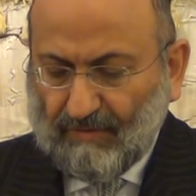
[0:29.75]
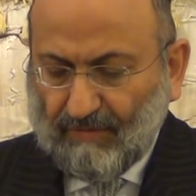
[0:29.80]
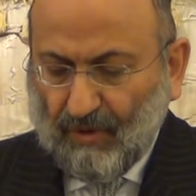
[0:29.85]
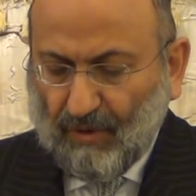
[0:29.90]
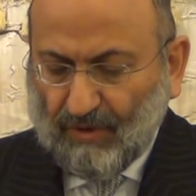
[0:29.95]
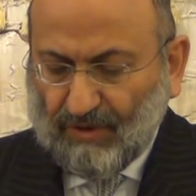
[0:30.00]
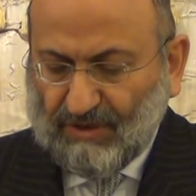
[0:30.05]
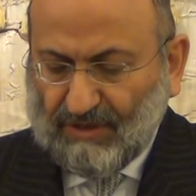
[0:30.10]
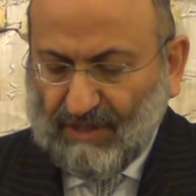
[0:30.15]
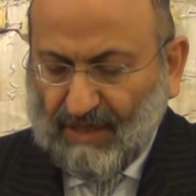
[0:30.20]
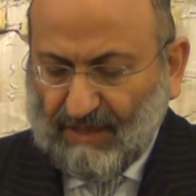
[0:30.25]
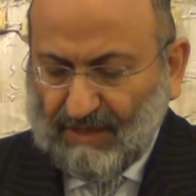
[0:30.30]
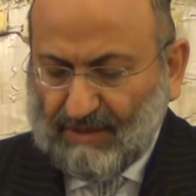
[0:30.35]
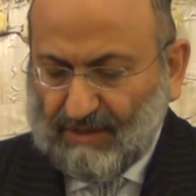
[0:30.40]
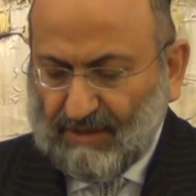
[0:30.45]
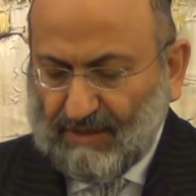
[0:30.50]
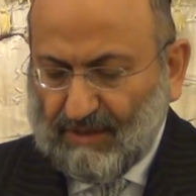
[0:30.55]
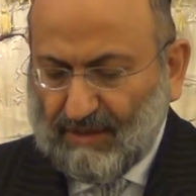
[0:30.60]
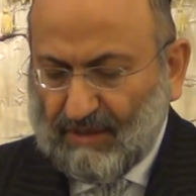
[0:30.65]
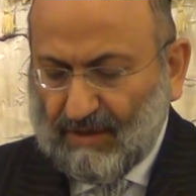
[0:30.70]

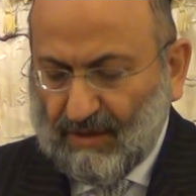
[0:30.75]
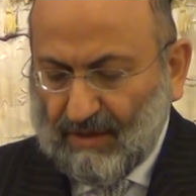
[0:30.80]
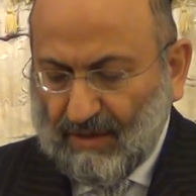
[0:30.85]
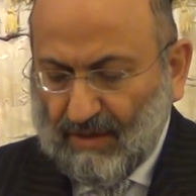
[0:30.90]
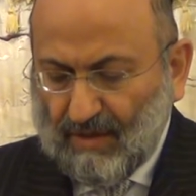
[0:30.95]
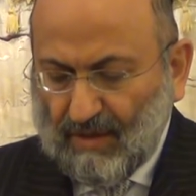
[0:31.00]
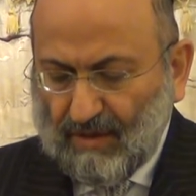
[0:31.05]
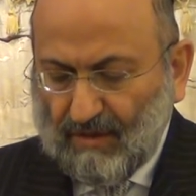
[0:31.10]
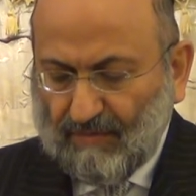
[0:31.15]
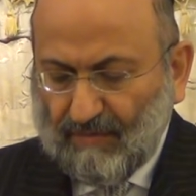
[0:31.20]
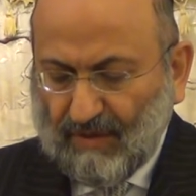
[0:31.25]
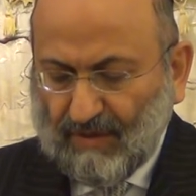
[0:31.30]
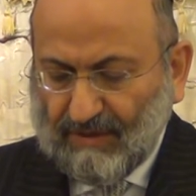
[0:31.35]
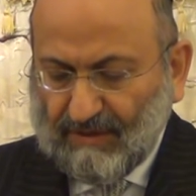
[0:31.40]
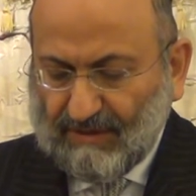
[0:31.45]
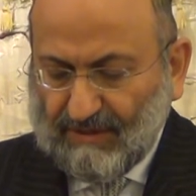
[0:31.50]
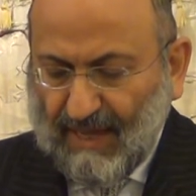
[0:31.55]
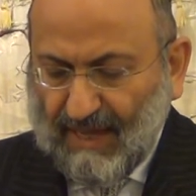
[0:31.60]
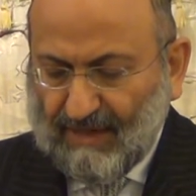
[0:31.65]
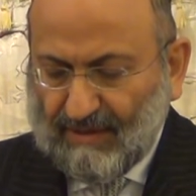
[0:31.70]
Vehutzeti,
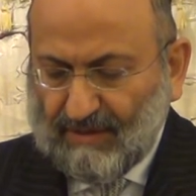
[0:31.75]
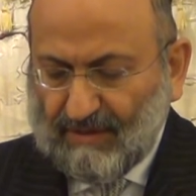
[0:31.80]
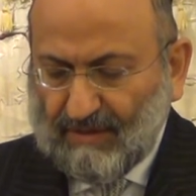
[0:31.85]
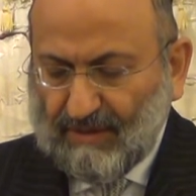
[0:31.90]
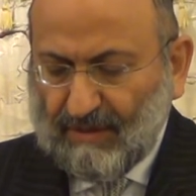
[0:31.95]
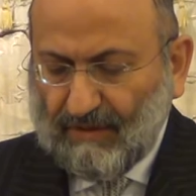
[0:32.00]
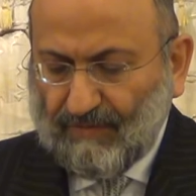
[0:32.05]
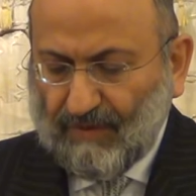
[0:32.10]
veyisalti,